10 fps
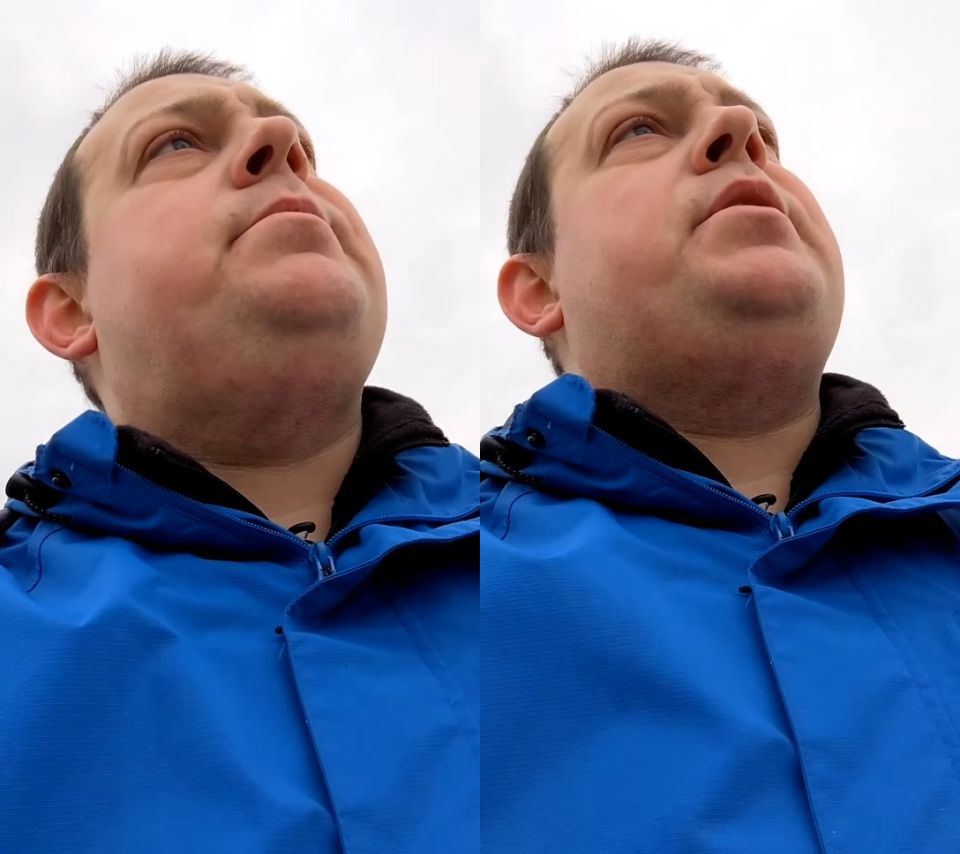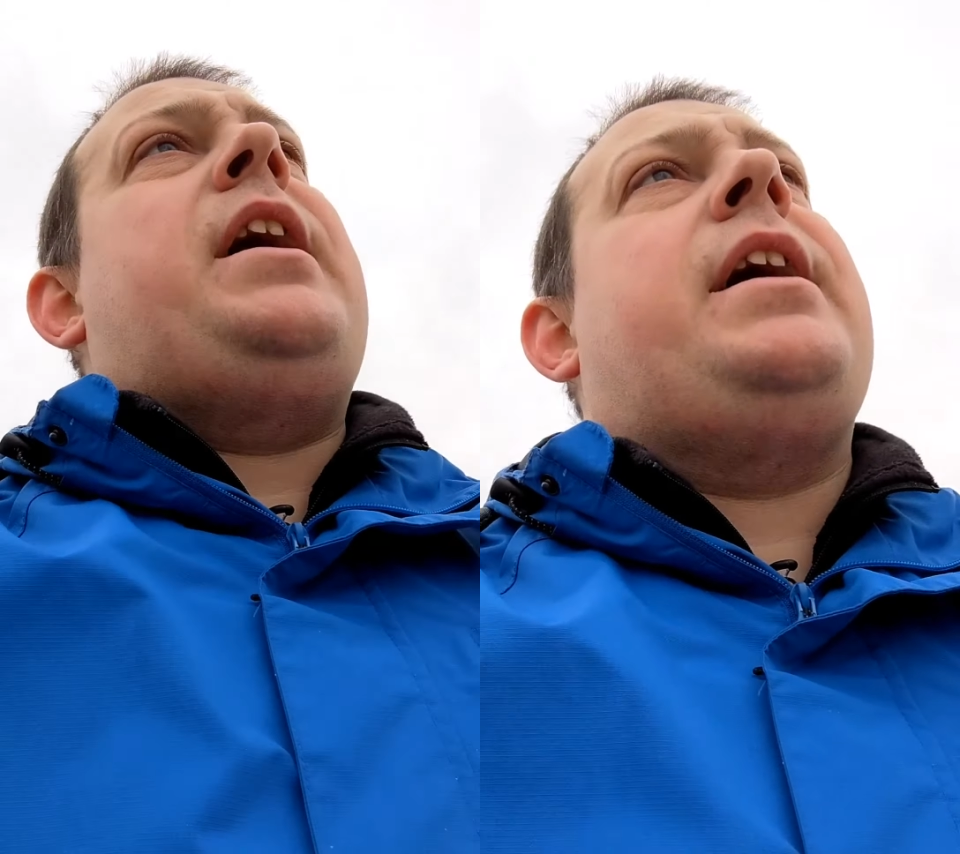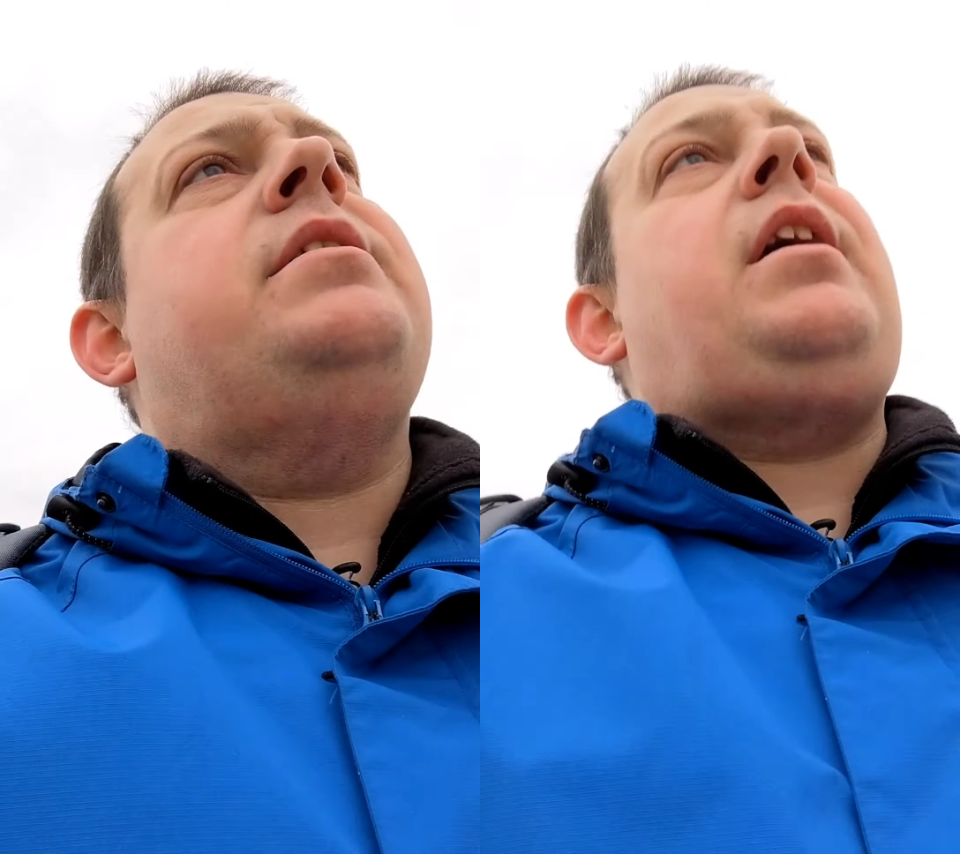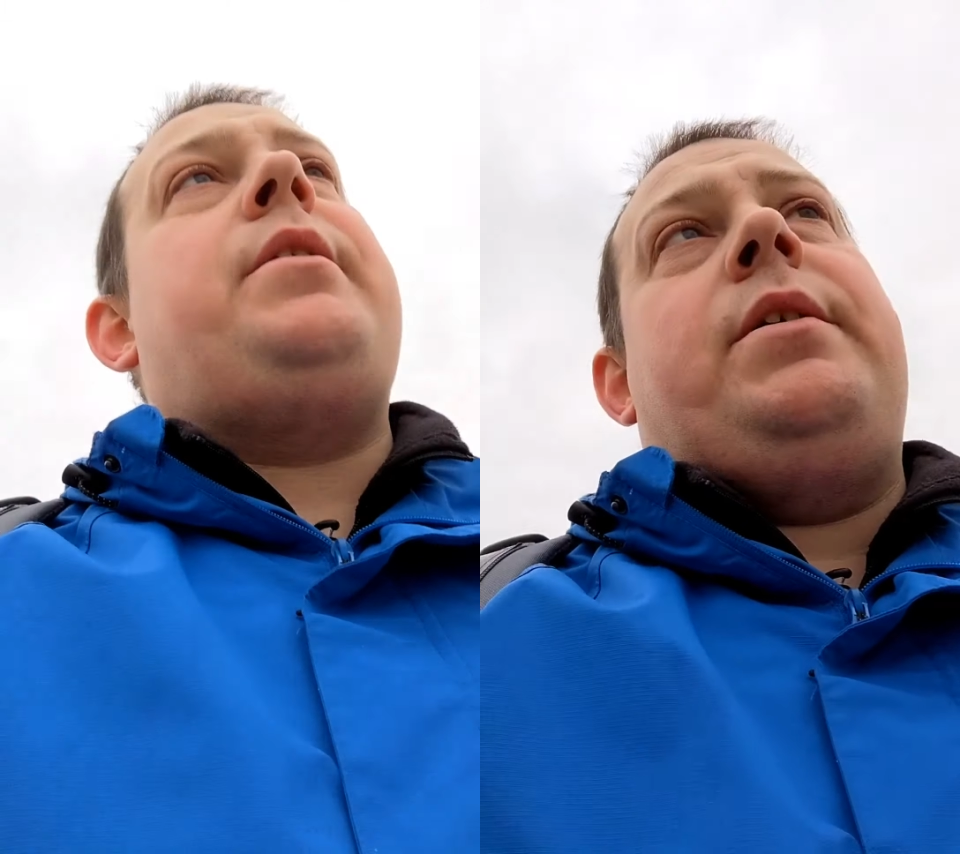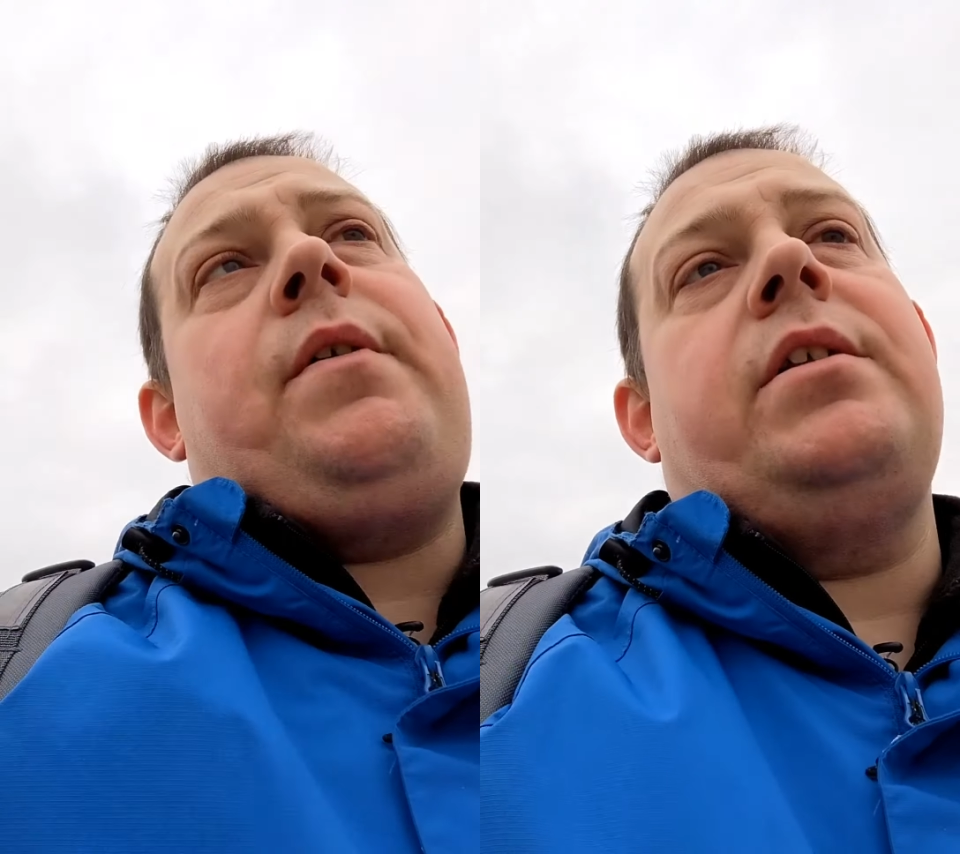But yeah, no,
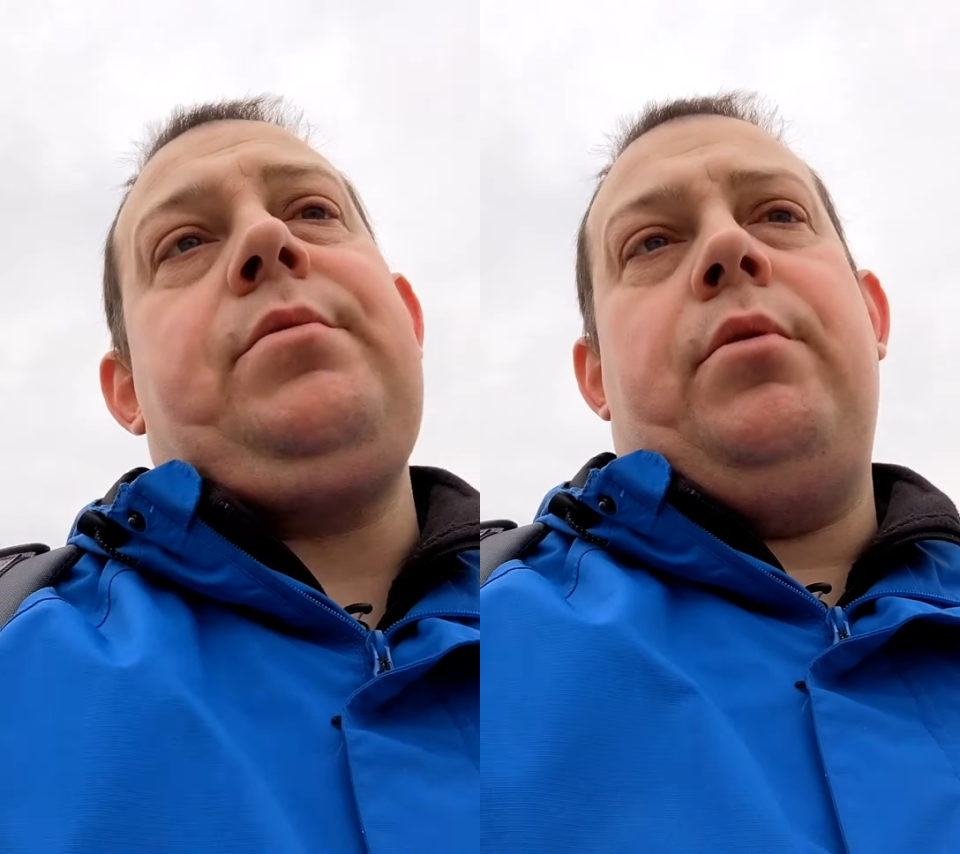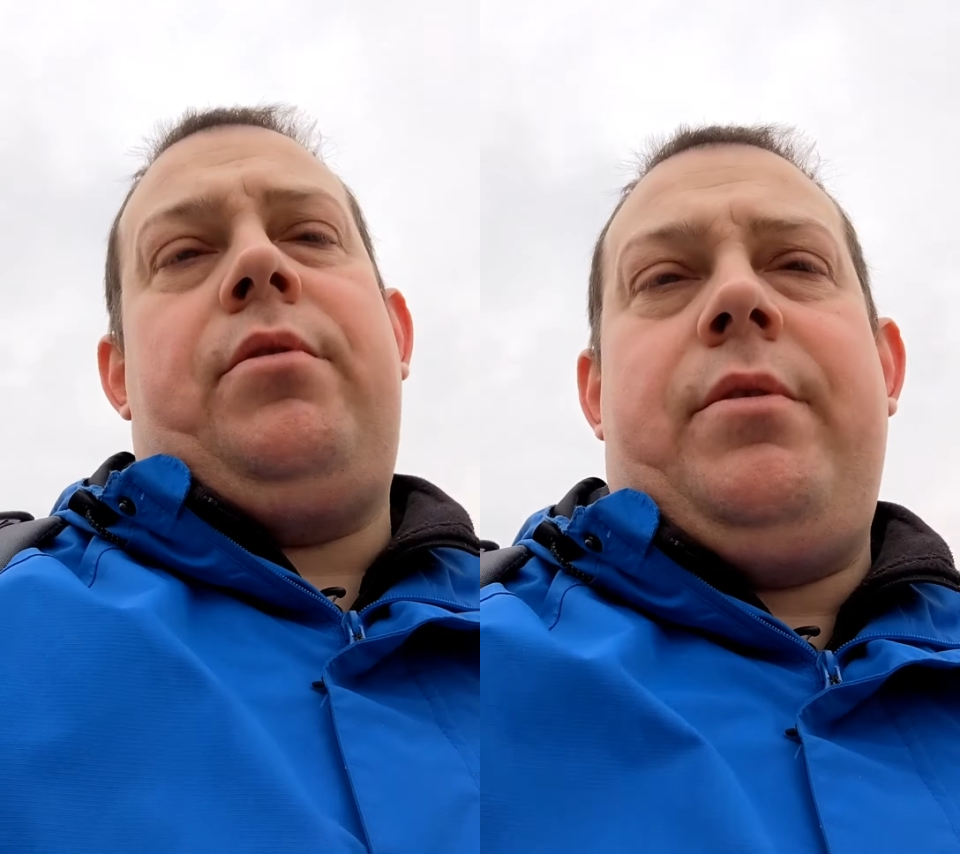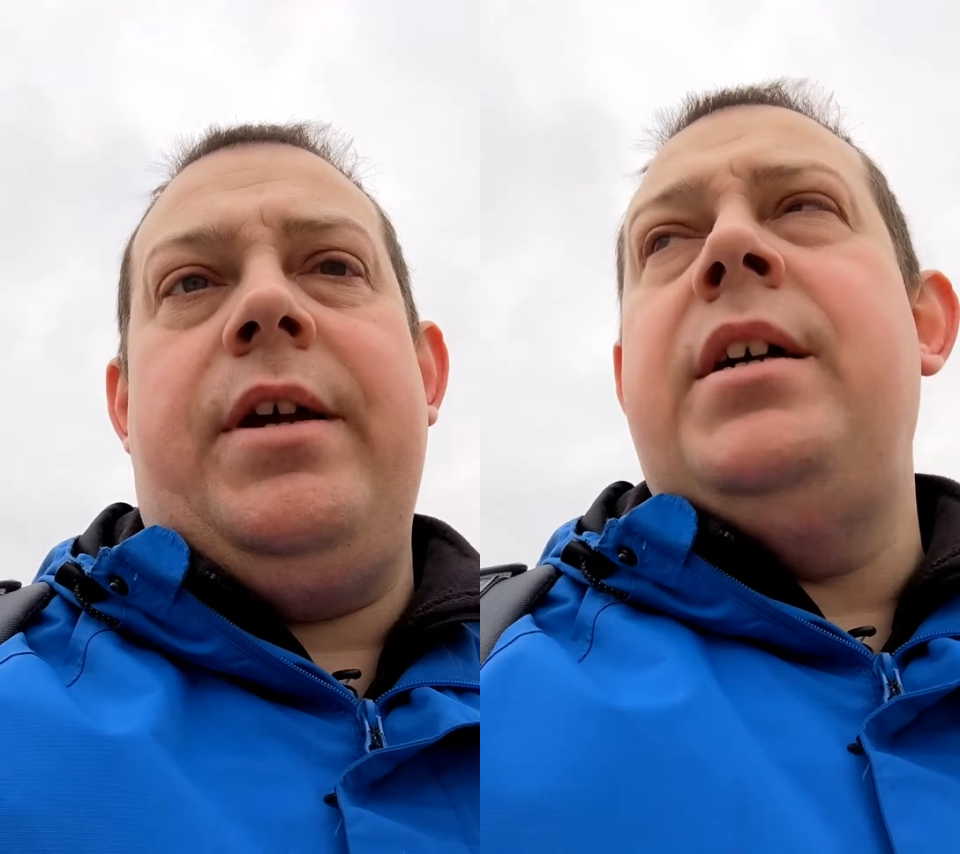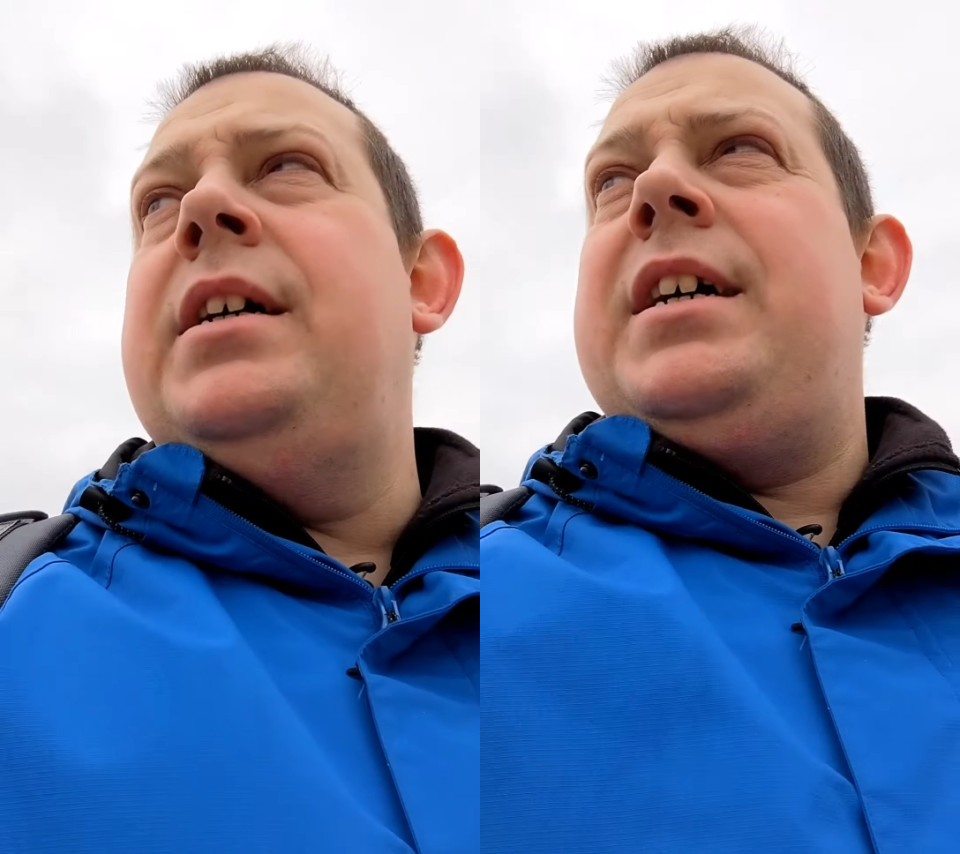it's fine to walk through it.